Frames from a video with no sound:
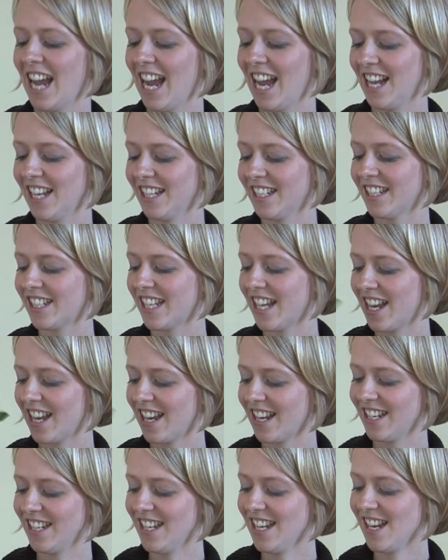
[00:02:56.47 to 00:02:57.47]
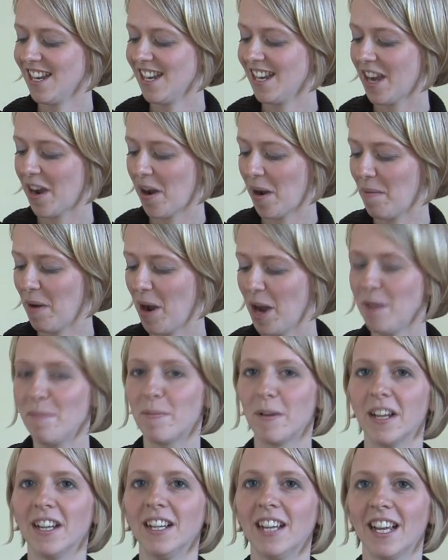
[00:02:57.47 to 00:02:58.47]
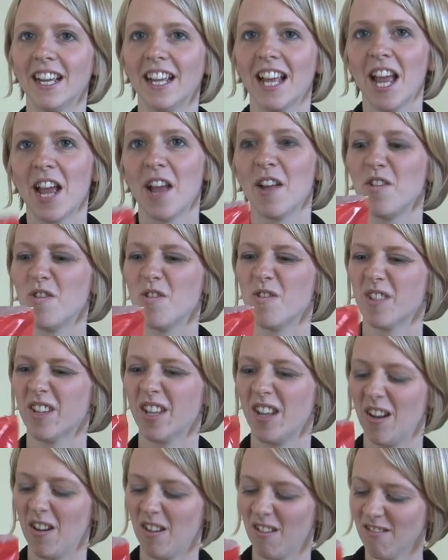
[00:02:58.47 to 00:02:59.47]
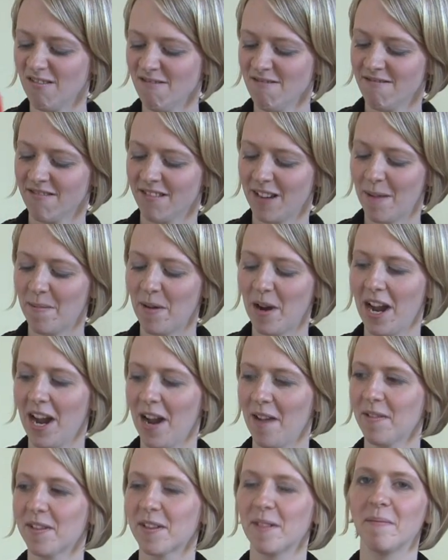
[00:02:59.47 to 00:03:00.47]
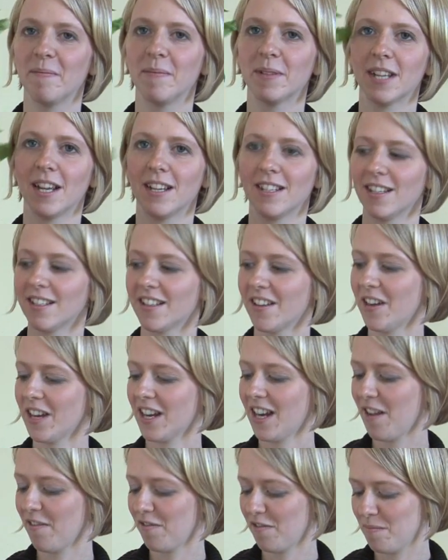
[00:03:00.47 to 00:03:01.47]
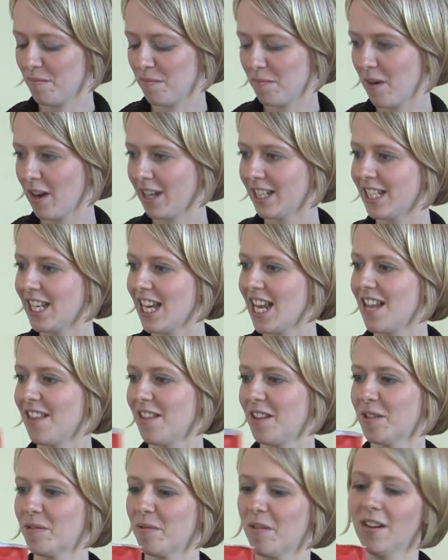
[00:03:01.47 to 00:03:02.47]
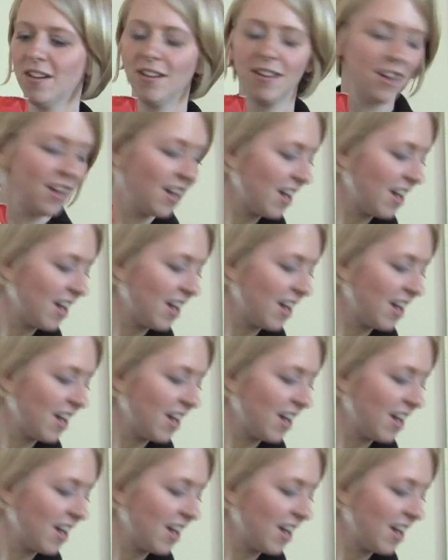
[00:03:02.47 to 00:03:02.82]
Yeah, I'm hoping not too long I might have some potatoes that I can have for my tea in this one.